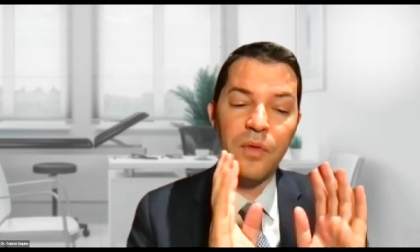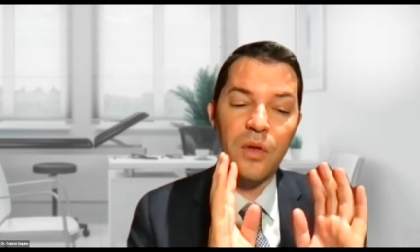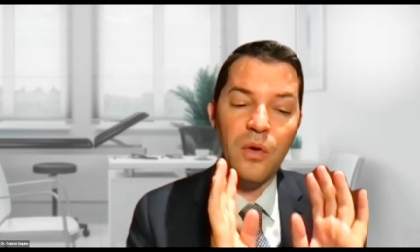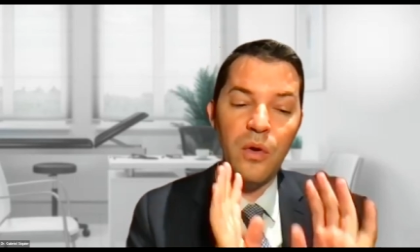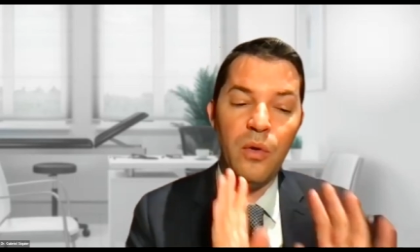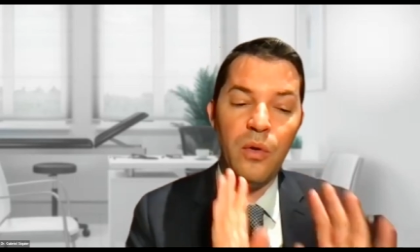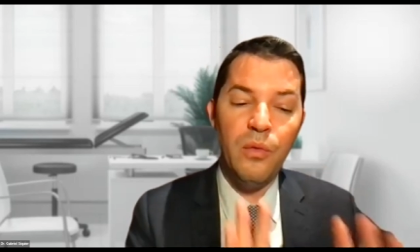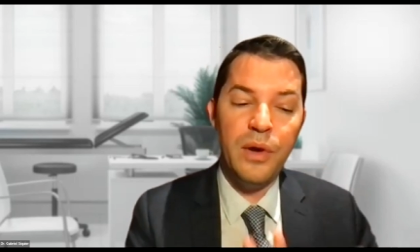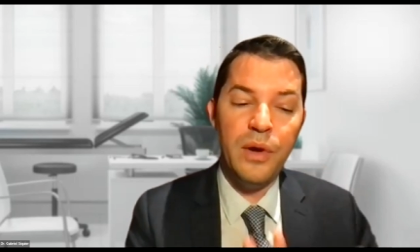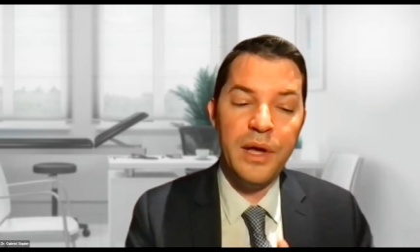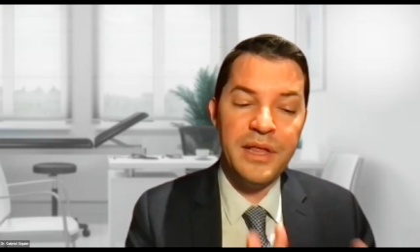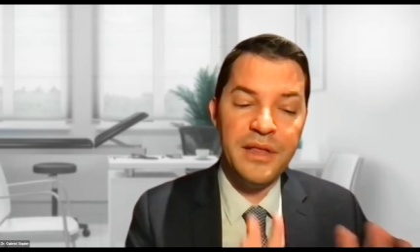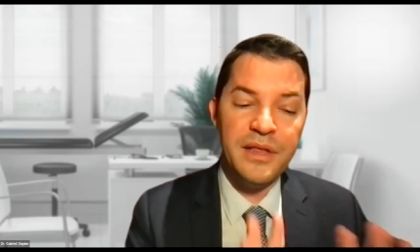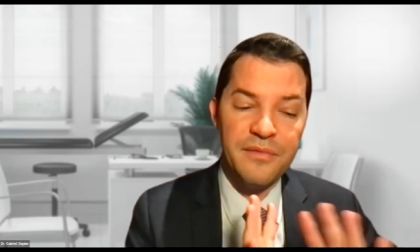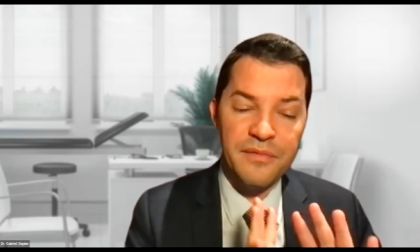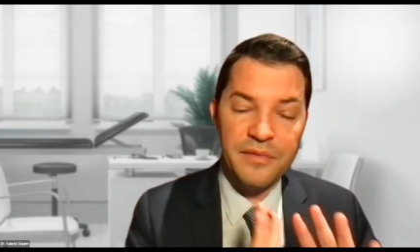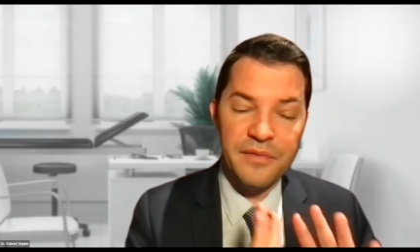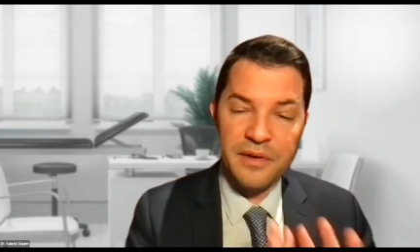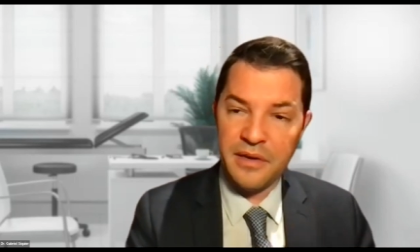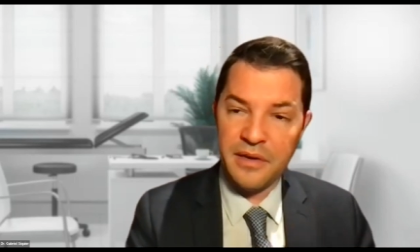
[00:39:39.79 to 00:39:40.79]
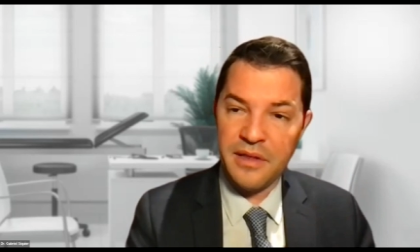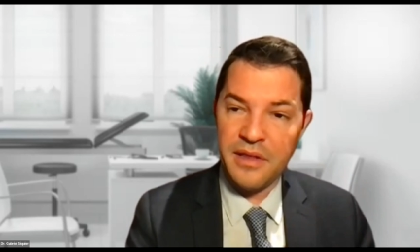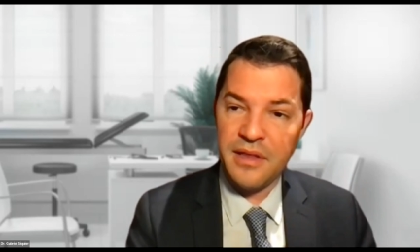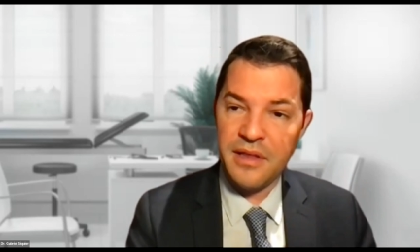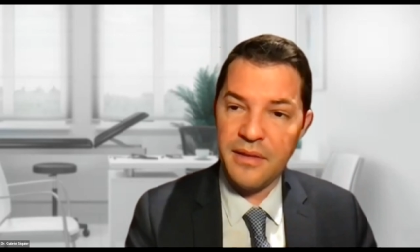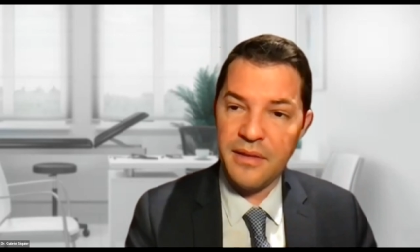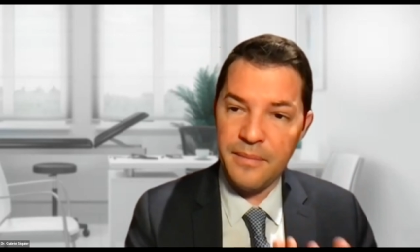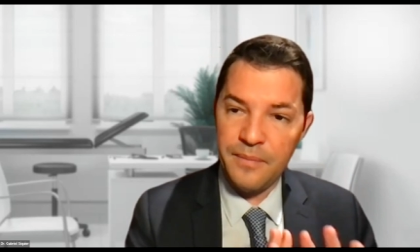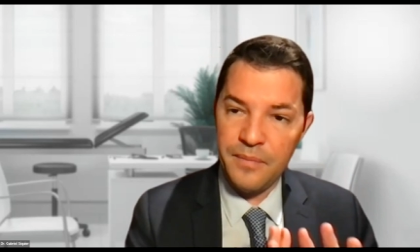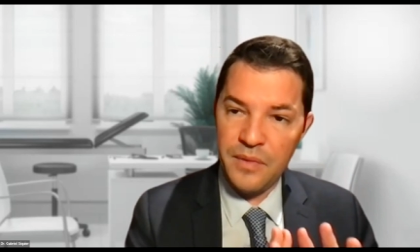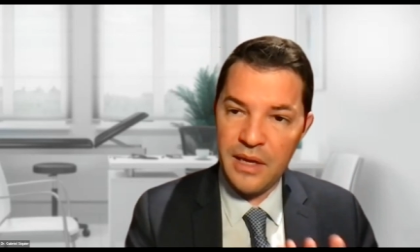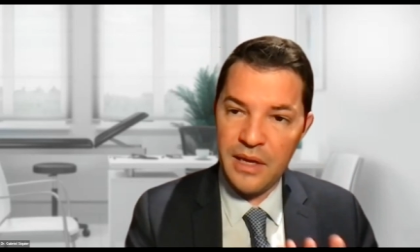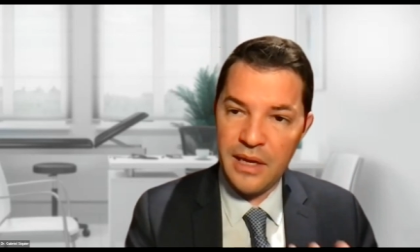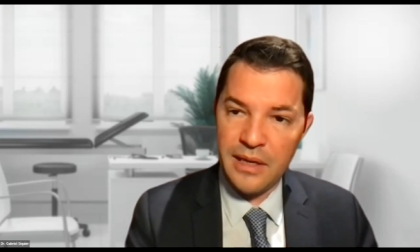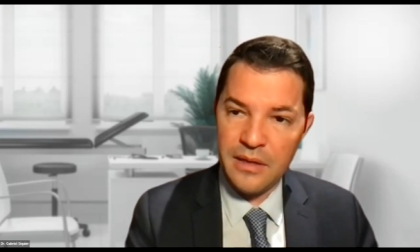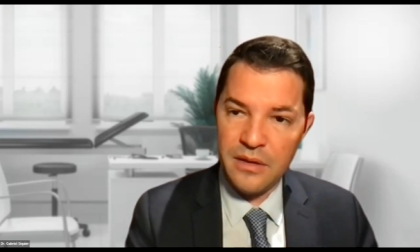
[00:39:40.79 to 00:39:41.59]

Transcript: Always first the